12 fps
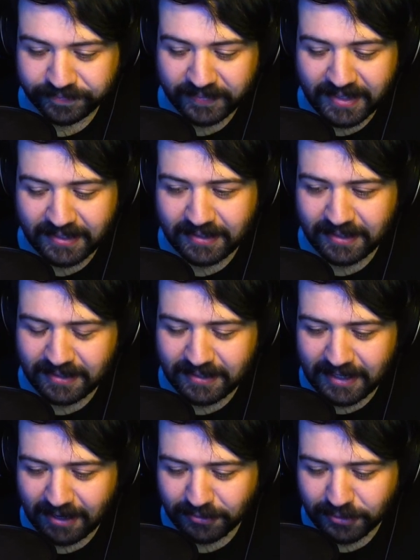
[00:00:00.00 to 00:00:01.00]
He doesn't
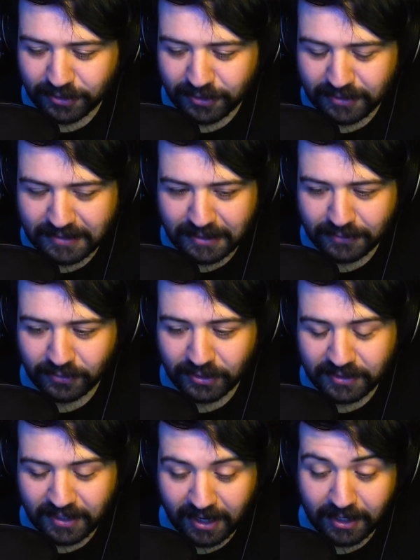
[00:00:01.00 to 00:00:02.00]
sound too good. Sounds
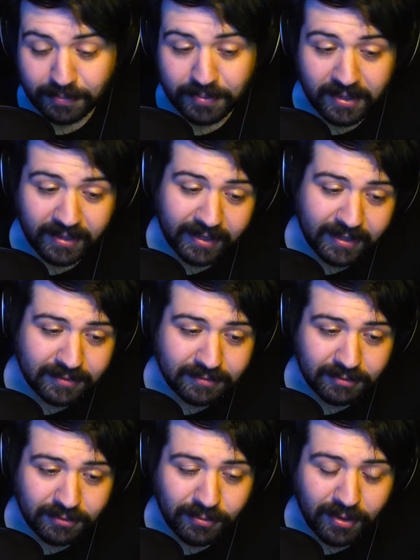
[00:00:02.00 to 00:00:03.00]
very tired. But then again,
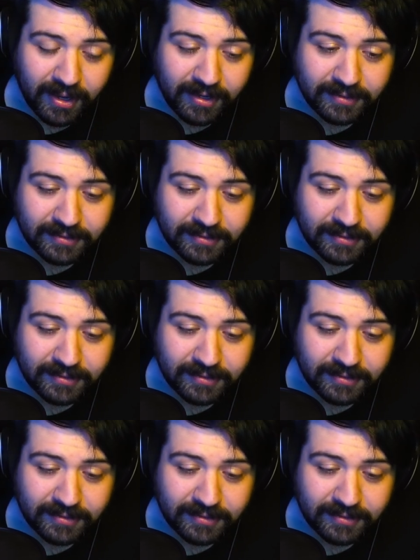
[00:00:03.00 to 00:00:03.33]
so do I.